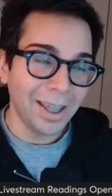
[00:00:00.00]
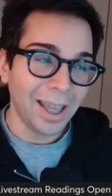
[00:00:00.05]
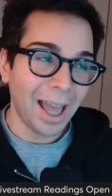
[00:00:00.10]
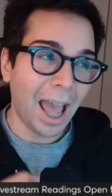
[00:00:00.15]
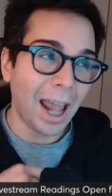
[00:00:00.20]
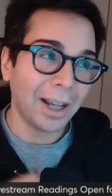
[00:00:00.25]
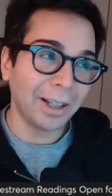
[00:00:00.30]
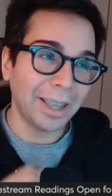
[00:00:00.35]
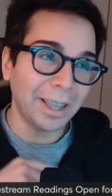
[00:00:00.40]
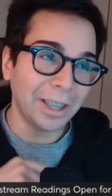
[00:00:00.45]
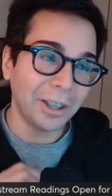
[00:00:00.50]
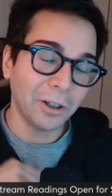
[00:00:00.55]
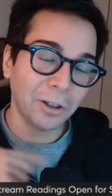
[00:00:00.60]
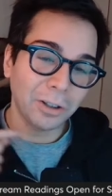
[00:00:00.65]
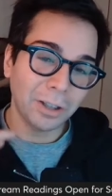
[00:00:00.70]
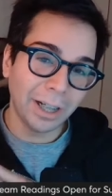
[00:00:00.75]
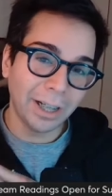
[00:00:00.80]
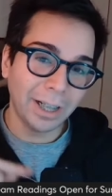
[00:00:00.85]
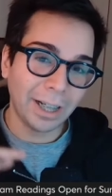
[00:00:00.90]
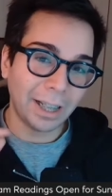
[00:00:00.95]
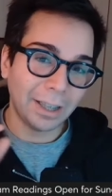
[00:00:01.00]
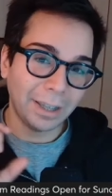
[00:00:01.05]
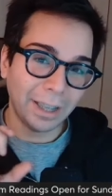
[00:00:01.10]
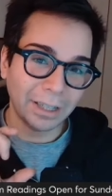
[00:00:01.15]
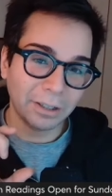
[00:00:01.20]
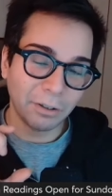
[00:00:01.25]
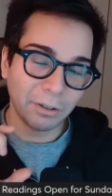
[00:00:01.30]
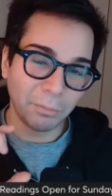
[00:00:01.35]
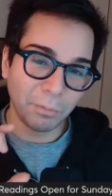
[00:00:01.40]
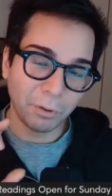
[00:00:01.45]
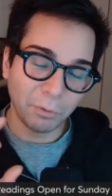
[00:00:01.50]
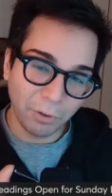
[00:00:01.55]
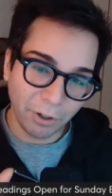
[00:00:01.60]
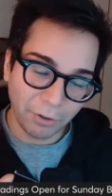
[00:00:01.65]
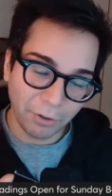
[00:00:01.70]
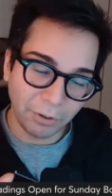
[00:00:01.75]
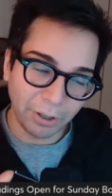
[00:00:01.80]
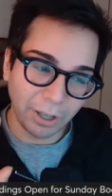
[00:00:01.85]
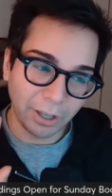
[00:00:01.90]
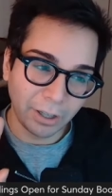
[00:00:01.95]
I think you're looking at things from a
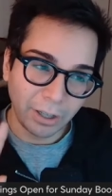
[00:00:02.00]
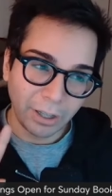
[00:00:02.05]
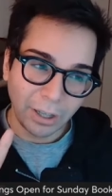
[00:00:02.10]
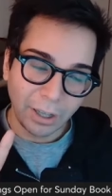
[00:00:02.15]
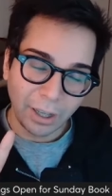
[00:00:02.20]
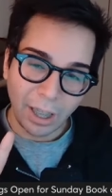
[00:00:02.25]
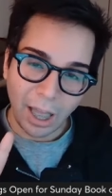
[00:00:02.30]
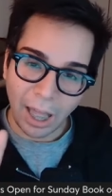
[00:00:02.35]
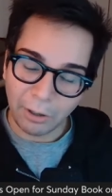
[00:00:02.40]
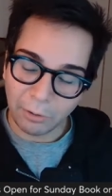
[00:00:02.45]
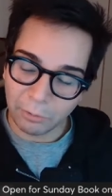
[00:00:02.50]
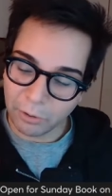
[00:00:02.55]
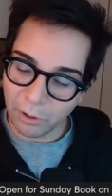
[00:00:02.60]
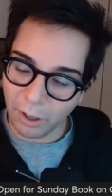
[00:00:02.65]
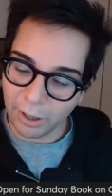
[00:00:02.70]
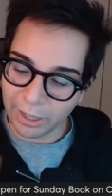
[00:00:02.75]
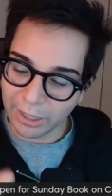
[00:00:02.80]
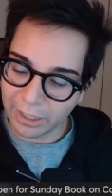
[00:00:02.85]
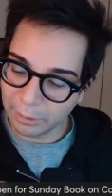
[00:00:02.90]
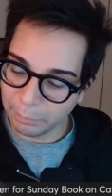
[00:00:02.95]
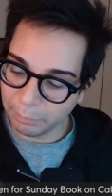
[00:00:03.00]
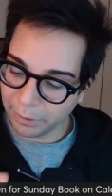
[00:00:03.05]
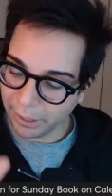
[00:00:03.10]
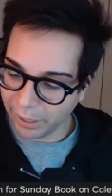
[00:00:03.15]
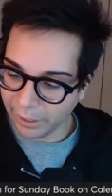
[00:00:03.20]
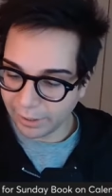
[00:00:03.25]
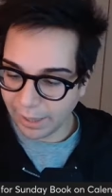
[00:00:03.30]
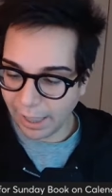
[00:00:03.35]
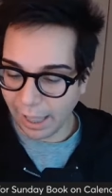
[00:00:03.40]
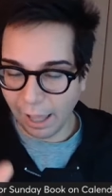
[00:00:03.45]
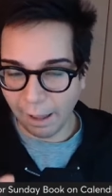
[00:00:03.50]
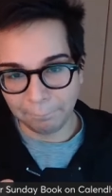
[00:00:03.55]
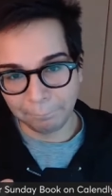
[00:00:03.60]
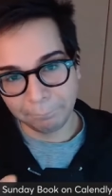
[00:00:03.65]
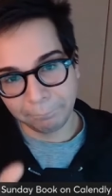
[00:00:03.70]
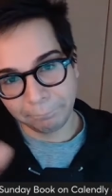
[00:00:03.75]
very, I don't know how to explain that